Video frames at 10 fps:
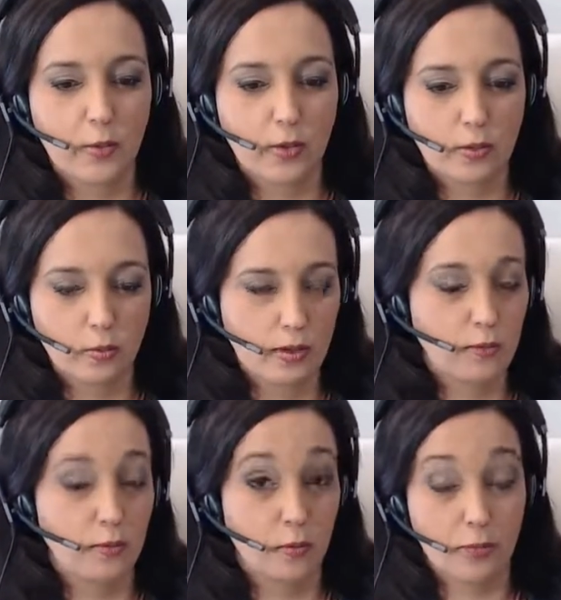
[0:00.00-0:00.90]
Like
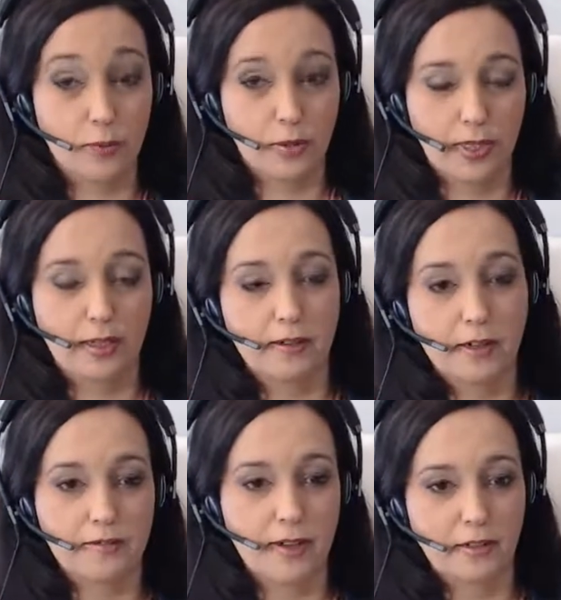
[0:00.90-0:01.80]
we're putting in
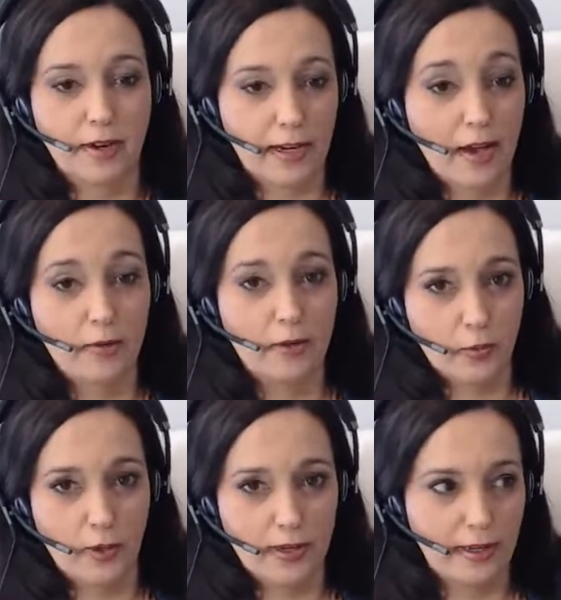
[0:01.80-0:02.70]
a funnel right now, a
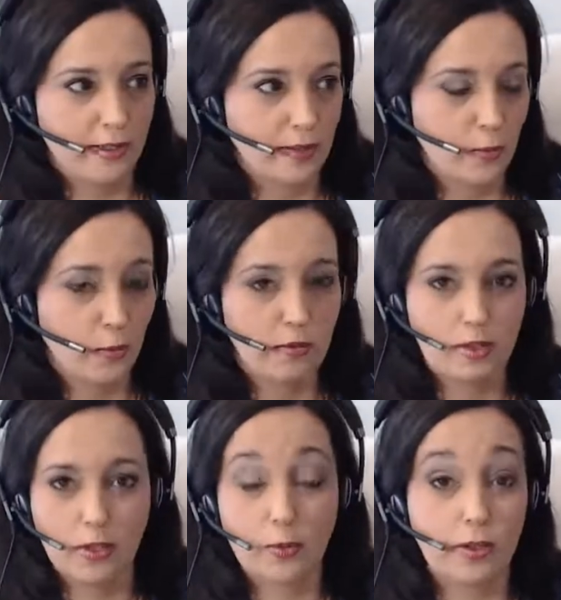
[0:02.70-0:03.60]
new one, and
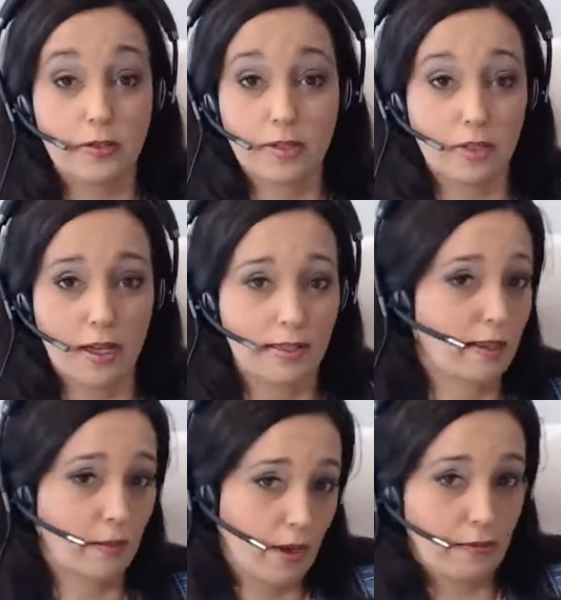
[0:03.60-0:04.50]
we're using
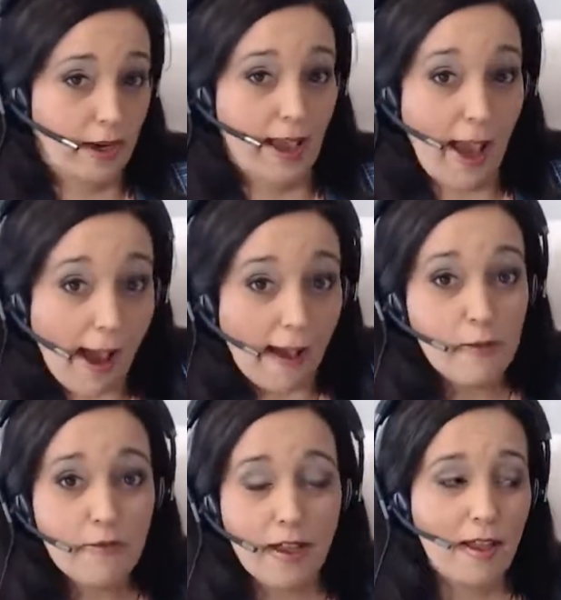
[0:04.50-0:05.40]
content that we already
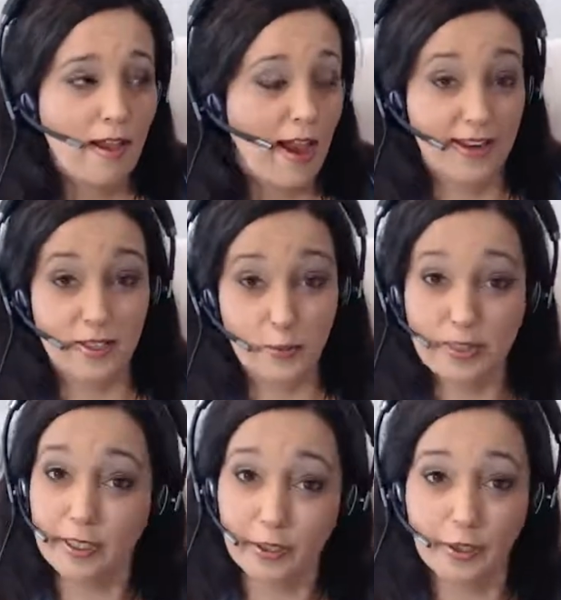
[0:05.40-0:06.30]
have, and it's
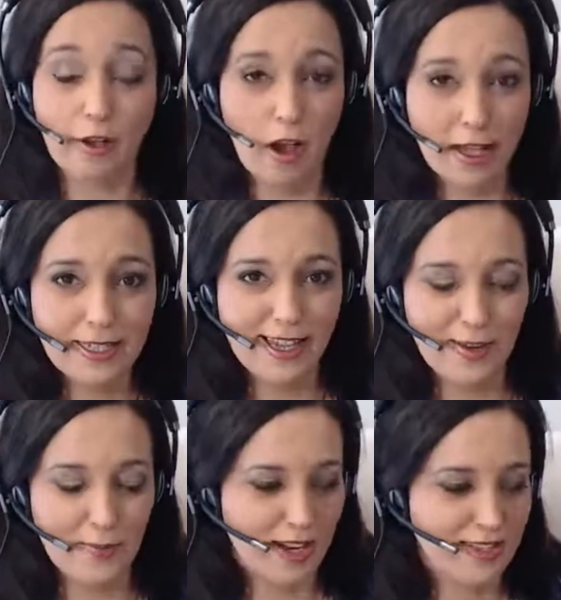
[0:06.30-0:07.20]
really good
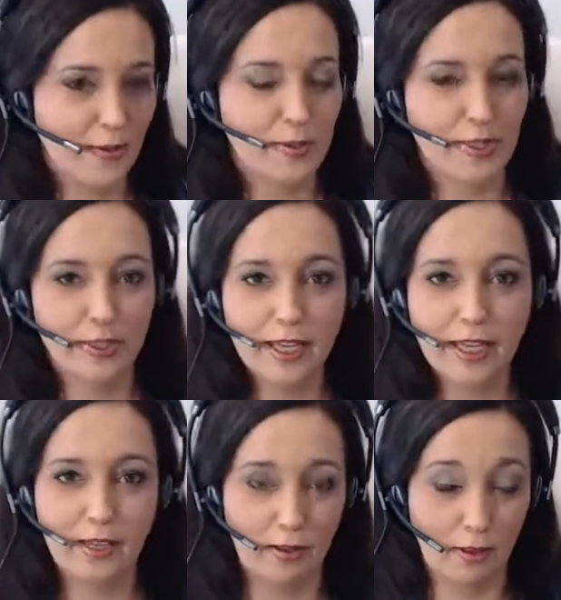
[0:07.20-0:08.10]
content. But as I was
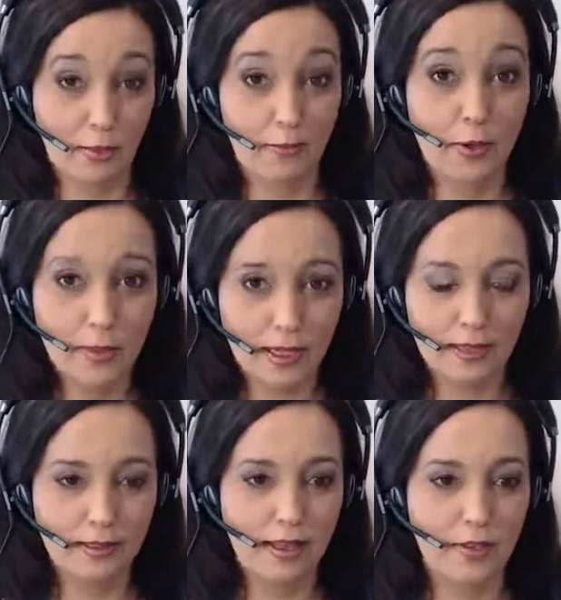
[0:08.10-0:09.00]
looking through
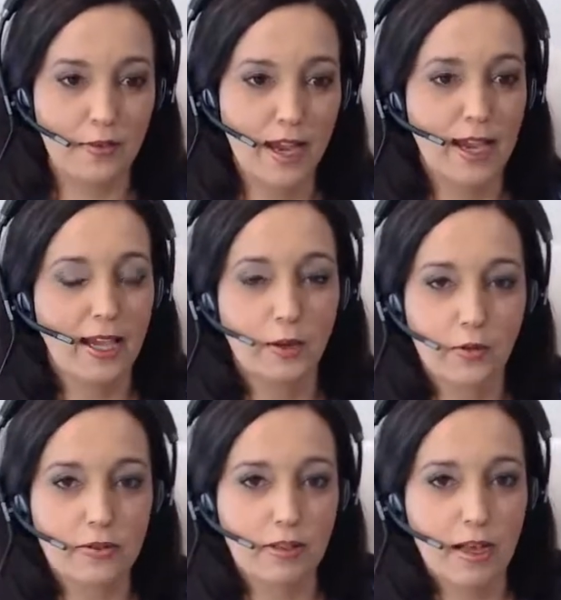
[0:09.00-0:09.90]
it the other night,
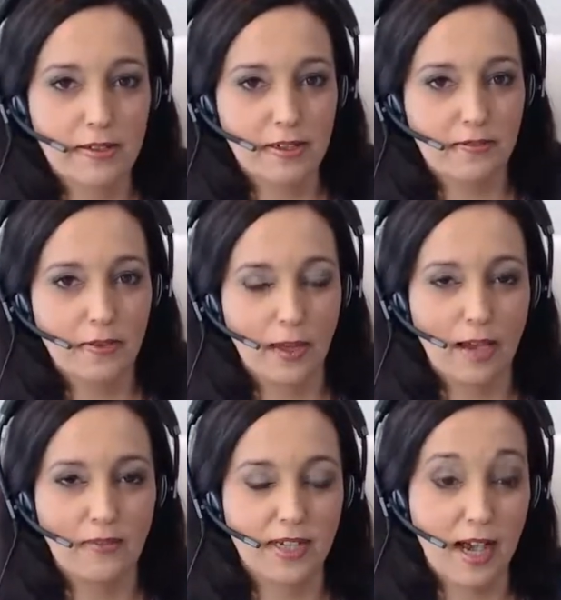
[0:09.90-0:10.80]
there's a lot of stuff that we
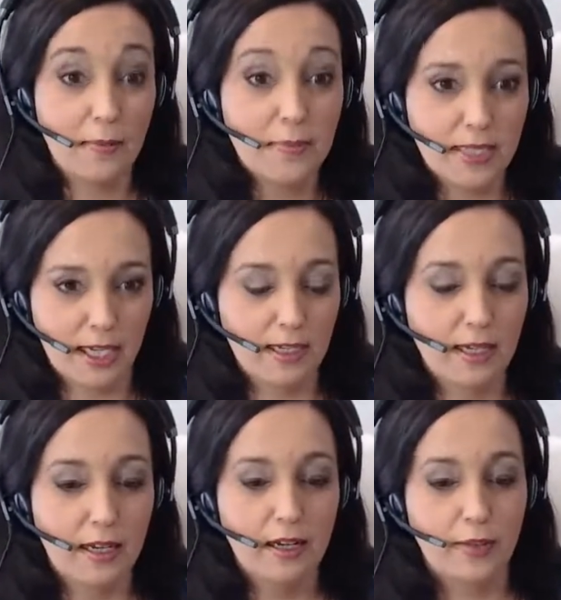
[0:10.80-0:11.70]
have to update
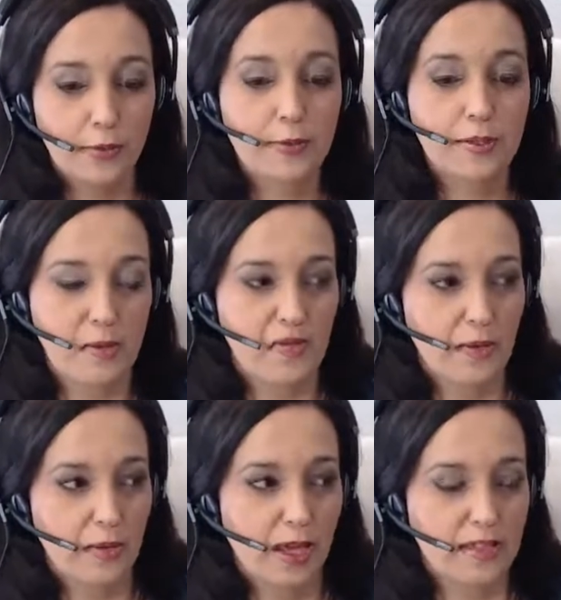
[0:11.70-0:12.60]
through some of
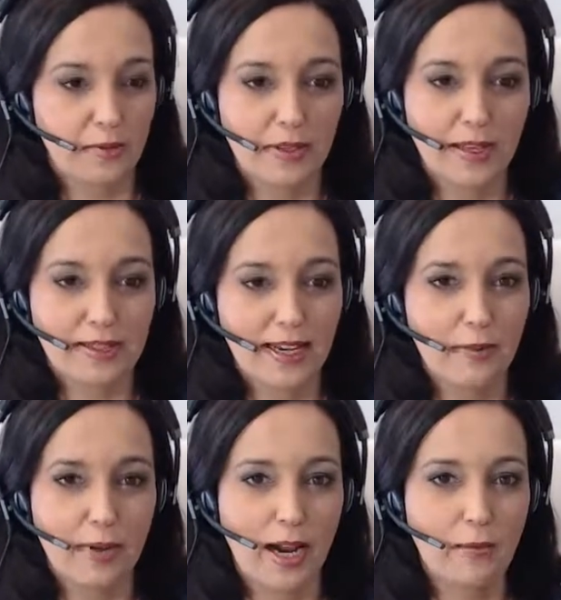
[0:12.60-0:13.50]
it, because I realized,
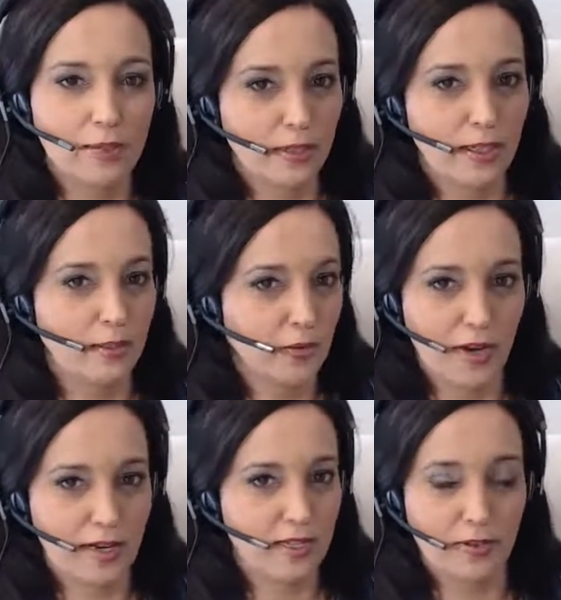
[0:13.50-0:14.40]
hey, but I was looking to
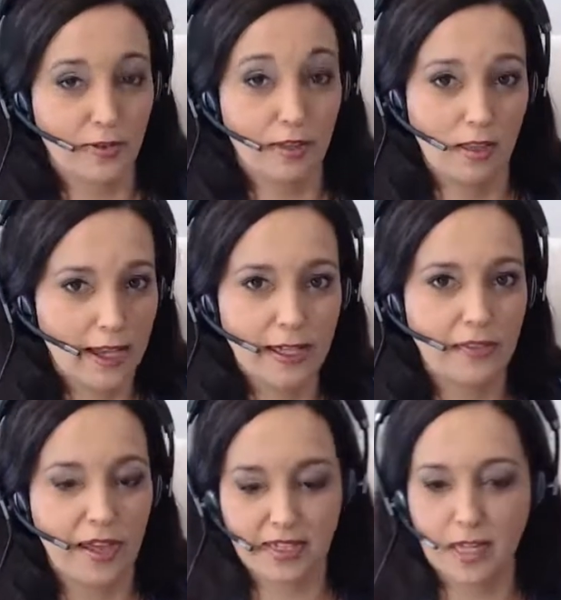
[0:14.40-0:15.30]
attract a different client
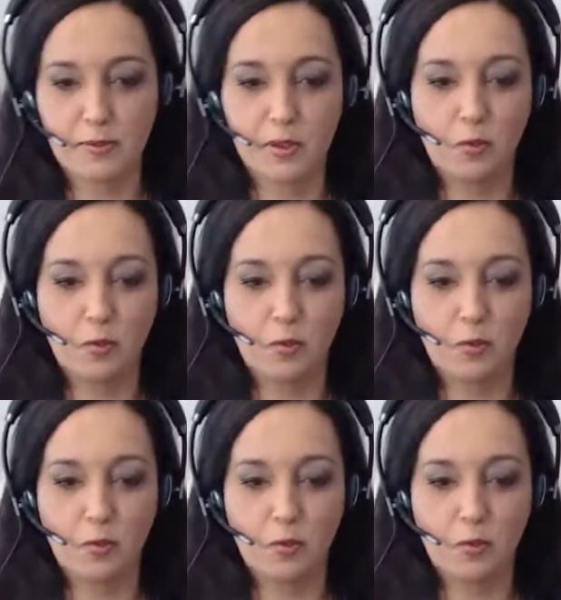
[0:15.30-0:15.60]
at that time.